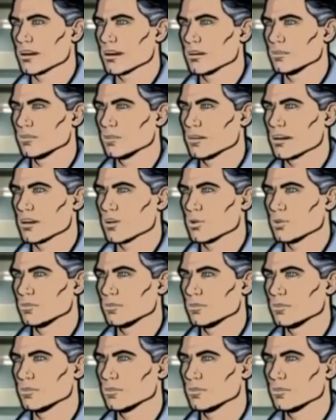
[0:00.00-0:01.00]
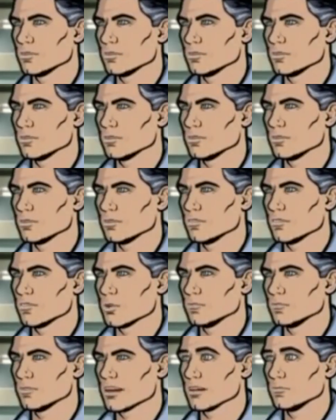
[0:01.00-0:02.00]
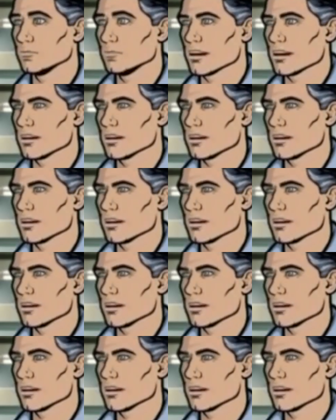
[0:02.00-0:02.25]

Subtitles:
Danger Zone? From Top